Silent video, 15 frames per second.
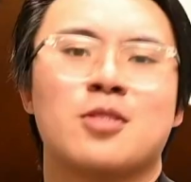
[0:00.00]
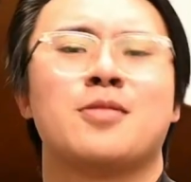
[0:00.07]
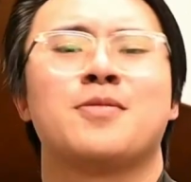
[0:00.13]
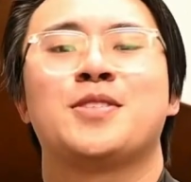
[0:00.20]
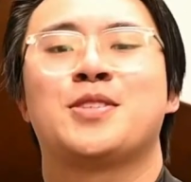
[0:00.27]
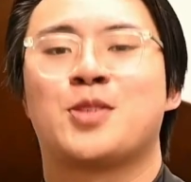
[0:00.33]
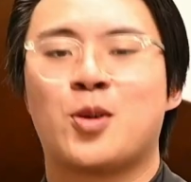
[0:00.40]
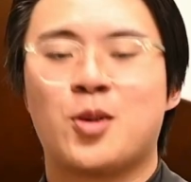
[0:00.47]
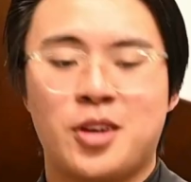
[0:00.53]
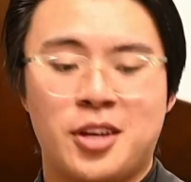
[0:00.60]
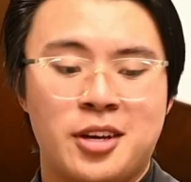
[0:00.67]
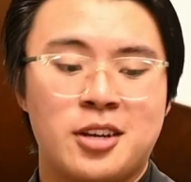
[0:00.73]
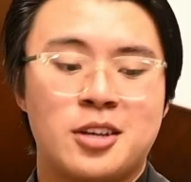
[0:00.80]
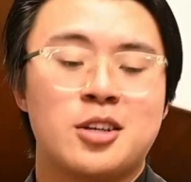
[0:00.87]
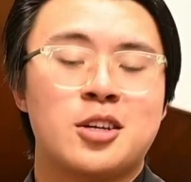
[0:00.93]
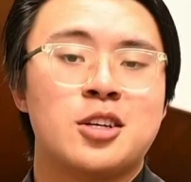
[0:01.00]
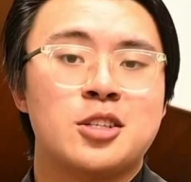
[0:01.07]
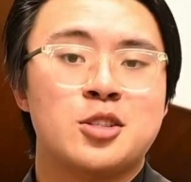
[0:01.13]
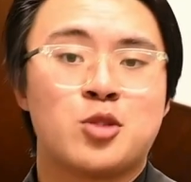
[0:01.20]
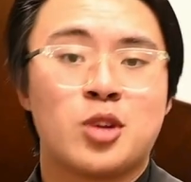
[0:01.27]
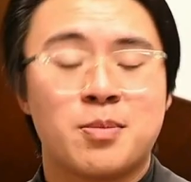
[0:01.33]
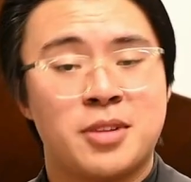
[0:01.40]
Moral of the story,
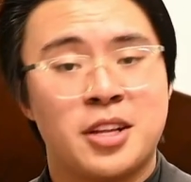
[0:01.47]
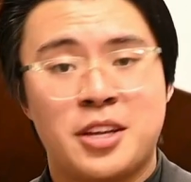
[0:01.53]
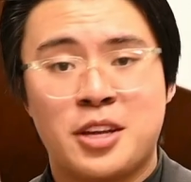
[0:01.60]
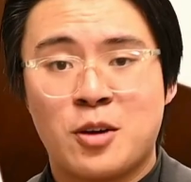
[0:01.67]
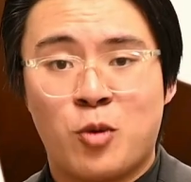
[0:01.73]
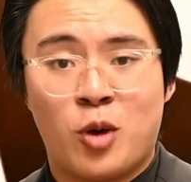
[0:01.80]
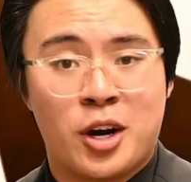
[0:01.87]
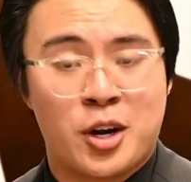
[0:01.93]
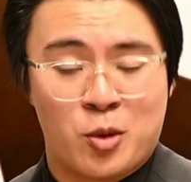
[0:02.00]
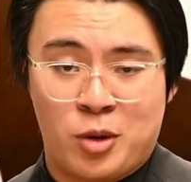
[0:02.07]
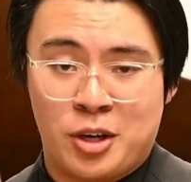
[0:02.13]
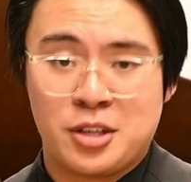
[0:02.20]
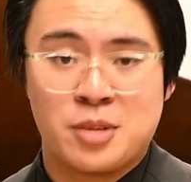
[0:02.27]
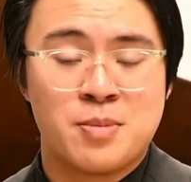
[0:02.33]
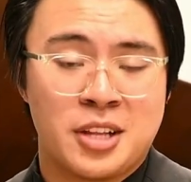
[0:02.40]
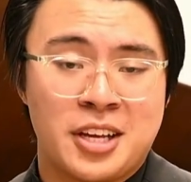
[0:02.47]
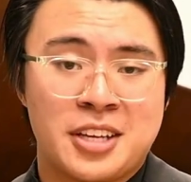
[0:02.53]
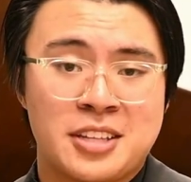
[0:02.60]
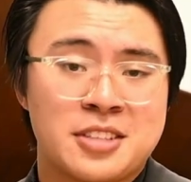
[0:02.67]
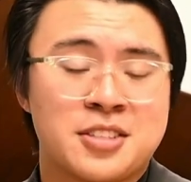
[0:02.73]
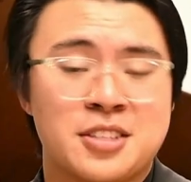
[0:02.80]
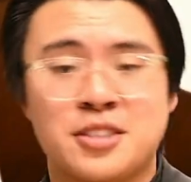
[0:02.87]
drink plenty of water while you're
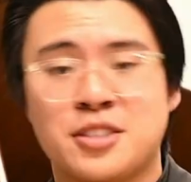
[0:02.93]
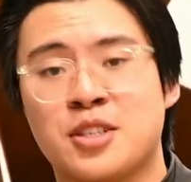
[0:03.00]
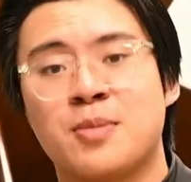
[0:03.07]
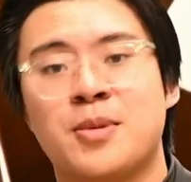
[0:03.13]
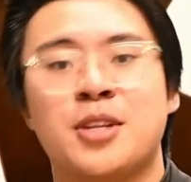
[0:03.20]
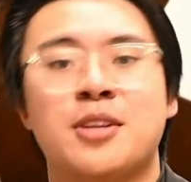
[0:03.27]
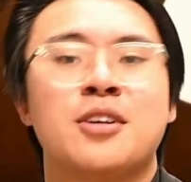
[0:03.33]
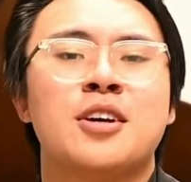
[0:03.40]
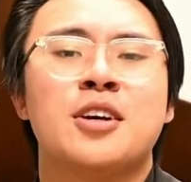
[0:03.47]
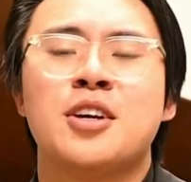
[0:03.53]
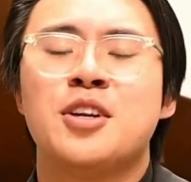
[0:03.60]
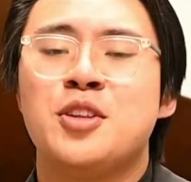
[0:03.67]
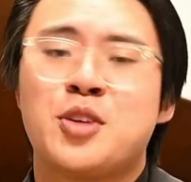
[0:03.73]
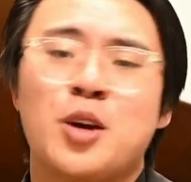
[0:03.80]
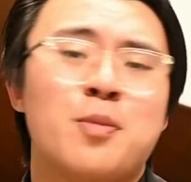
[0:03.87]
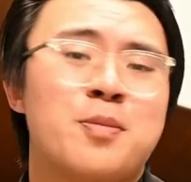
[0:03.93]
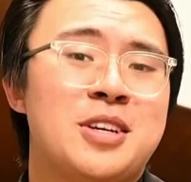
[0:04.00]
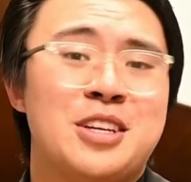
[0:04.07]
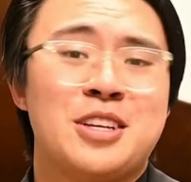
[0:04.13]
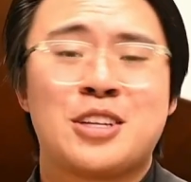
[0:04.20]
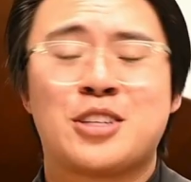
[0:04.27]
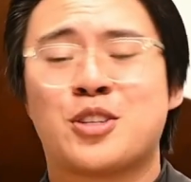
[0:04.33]
playing this instrument.
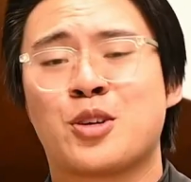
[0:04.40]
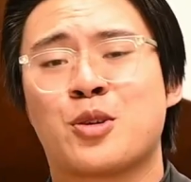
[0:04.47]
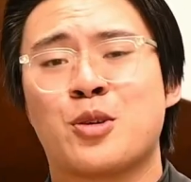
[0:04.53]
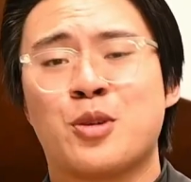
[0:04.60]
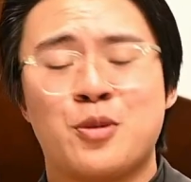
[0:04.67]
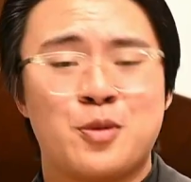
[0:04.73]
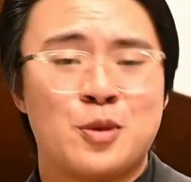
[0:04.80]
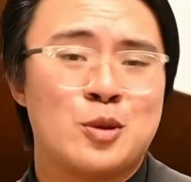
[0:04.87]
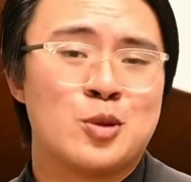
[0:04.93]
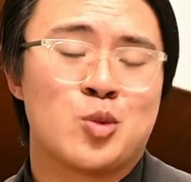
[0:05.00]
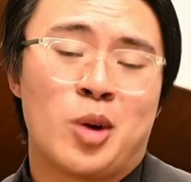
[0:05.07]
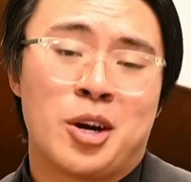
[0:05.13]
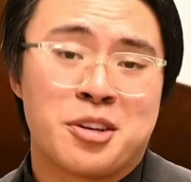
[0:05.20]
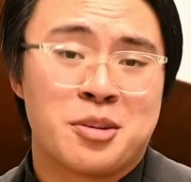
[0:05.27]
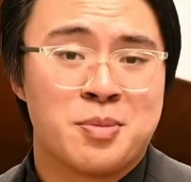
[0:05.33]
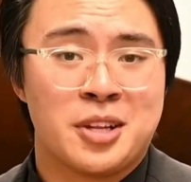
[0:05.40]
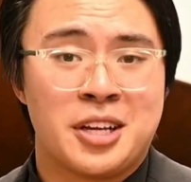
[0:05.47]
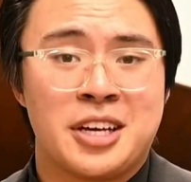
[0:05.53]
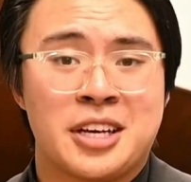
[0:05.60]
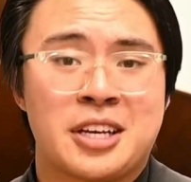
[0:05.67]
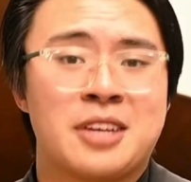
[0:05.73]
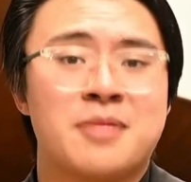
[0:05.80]
Don't be eating sugary foods while
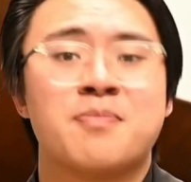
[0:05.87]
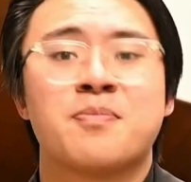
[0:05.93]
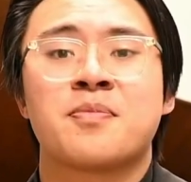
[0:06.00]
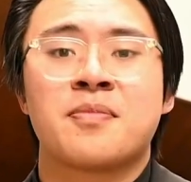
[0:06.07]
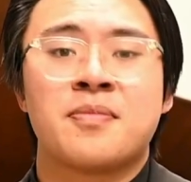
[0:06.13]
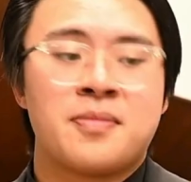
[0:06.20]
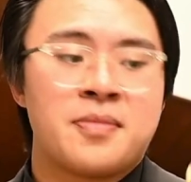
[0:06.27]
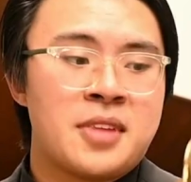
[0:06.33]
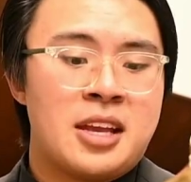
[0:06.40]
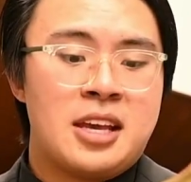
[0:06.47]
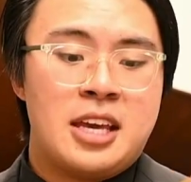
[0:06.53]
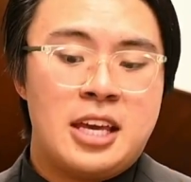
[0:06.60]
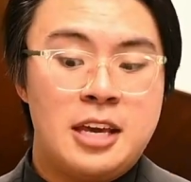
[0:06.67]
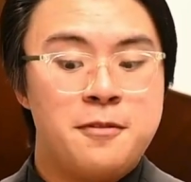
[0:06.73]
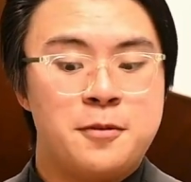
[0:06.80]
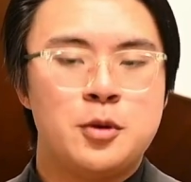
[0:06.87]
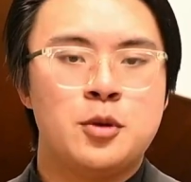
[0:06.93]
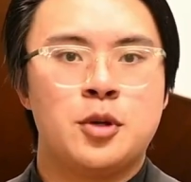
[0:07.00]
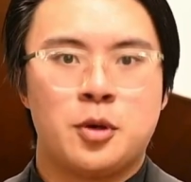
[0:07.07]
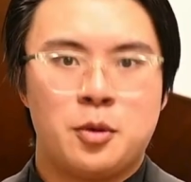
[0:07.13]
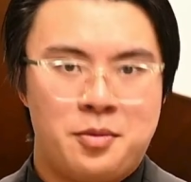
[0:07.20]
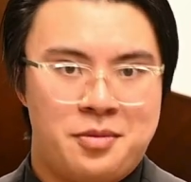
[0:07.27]
you're playing it.
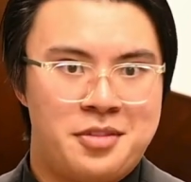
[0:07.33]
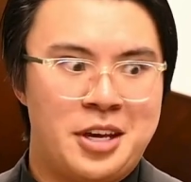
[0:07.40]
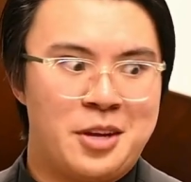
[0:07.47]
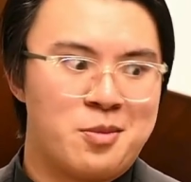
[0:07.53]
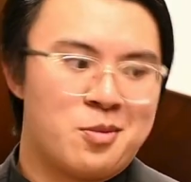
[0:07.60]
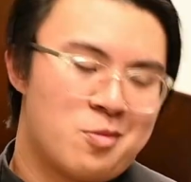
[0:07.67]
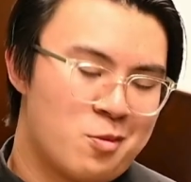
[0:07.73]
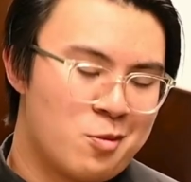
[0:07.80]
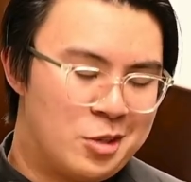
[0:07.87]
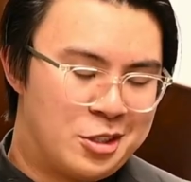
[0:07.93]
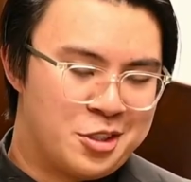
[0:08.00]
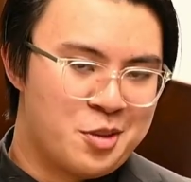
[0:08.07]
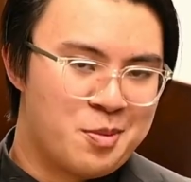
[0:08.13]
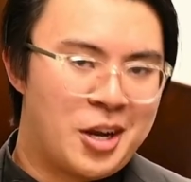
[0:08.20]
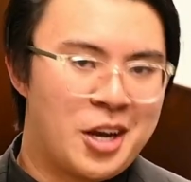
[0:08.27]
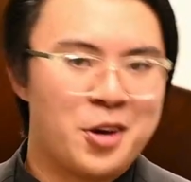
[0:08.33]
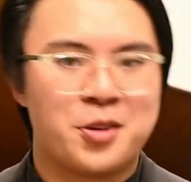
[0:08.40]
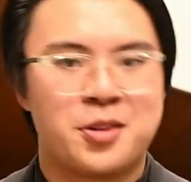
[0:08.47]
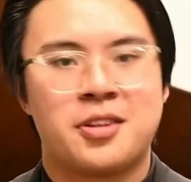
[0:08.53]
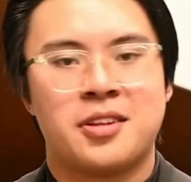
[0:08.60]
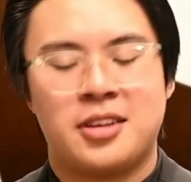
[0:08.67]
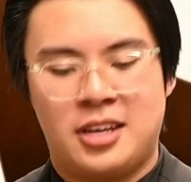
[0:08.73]
If you do, then rinse your
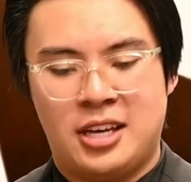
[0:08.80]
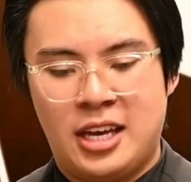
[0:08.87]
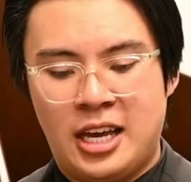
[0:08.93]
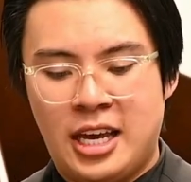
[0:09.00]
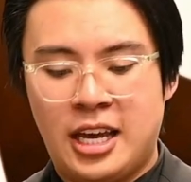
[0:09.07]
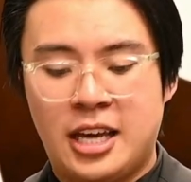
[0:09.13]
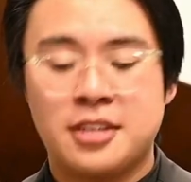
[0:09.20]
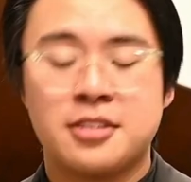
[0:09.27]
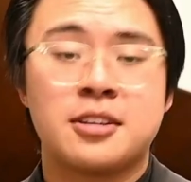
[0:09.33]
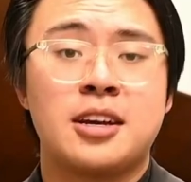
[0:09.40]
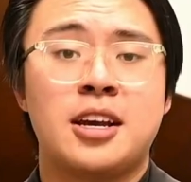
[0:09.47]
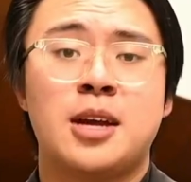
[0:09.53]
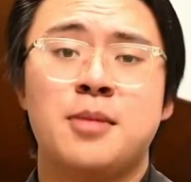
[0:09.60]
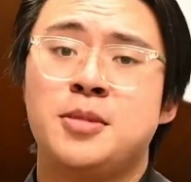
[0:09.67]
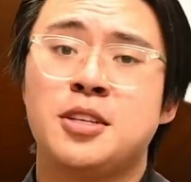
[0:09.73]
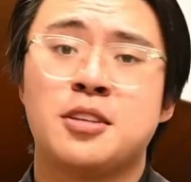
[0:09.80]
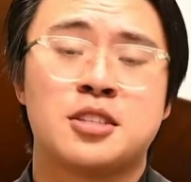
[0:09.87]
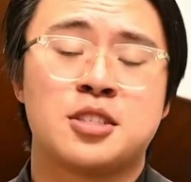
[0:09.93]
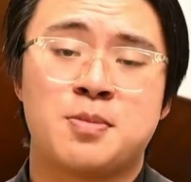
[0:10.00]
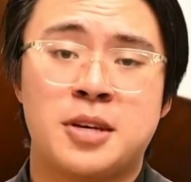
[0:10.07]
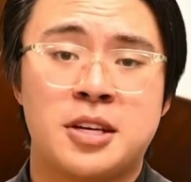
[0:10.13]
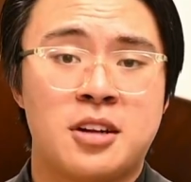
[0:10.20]
mouth and
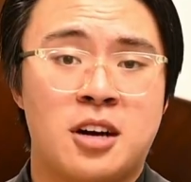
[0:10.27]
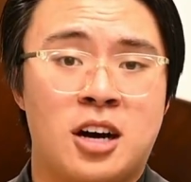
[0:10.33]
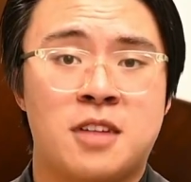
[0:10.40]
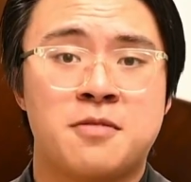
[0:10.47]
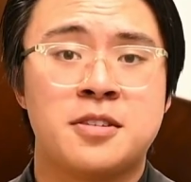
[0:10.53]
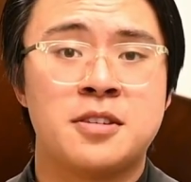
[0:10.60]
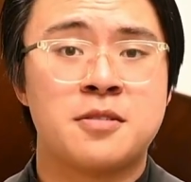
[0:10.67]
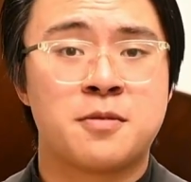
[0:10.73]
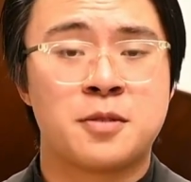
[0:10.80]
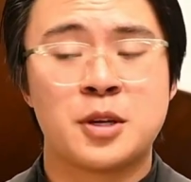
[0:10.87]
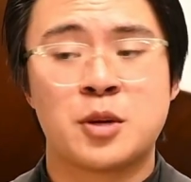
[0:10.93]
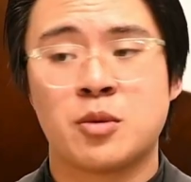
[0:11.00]
empty your spit often,